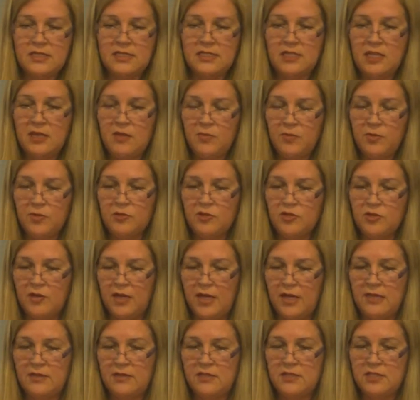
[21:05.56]
simple to
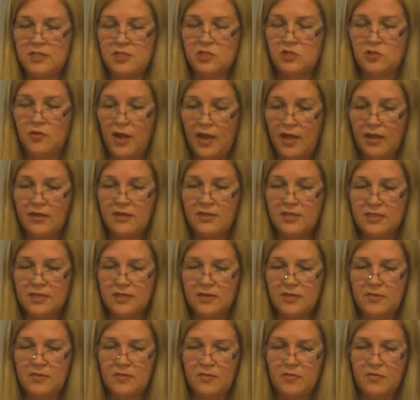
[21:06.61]
get distracted
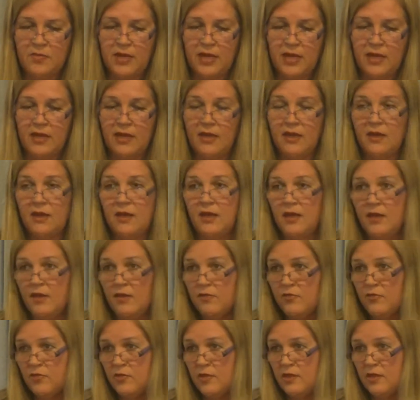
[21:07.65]
by an
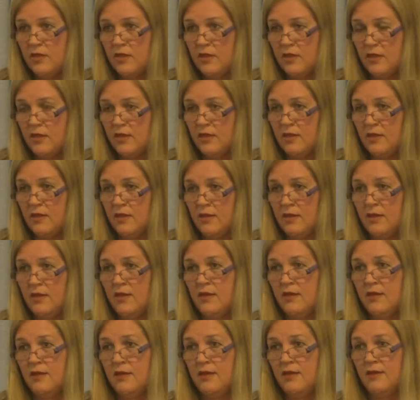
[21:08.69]
everyday
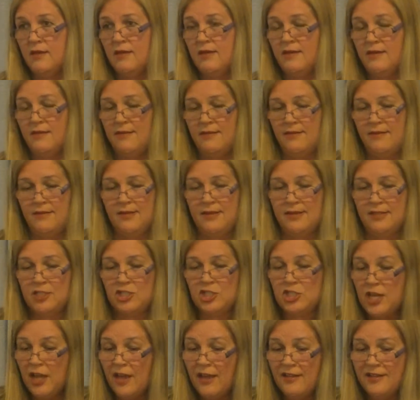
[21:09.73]

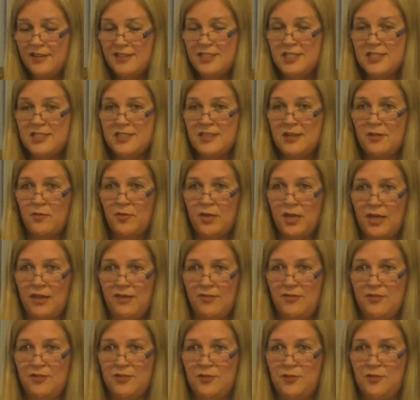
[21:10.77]
challenges that we
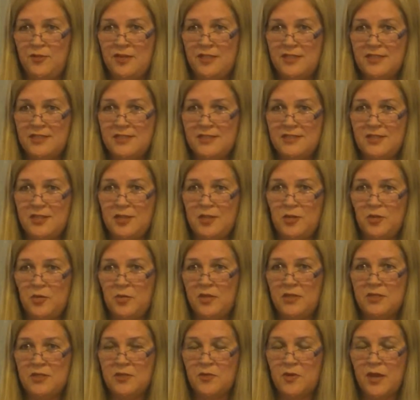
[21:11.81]
have to face as
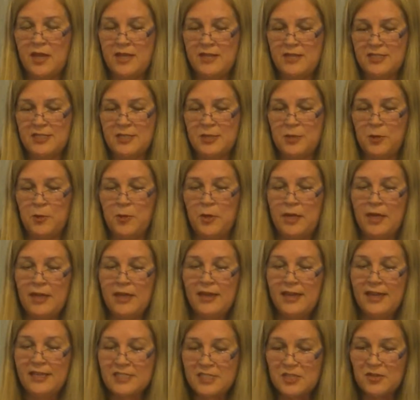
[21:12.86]
humans, right? So
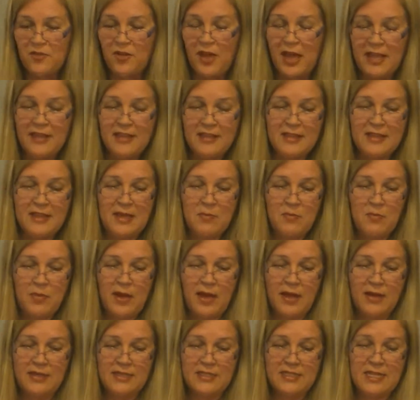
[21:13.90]
it's finding the
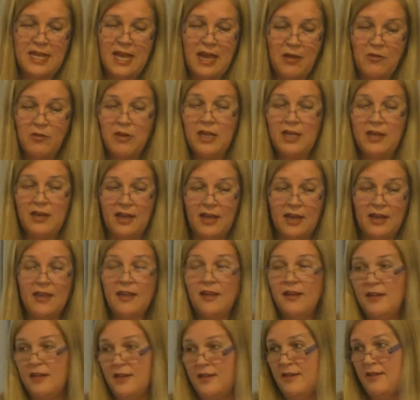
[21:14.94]
balance. How can I
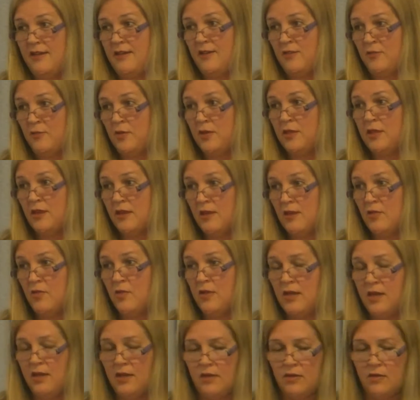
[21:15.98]
align with the
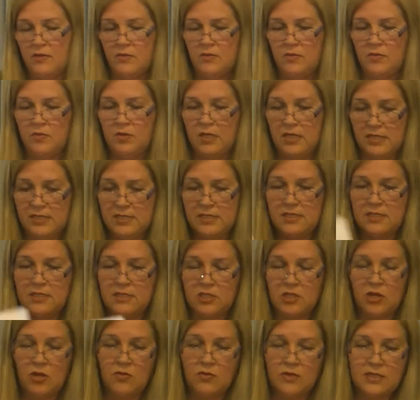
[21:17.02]
Creator? Because
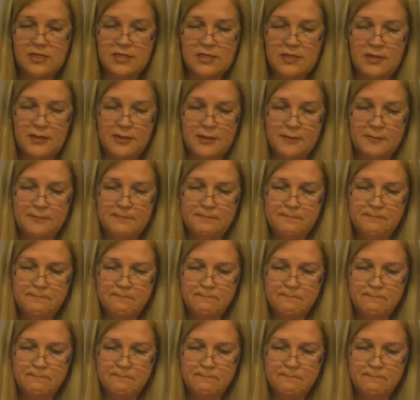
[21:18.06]
He's always there.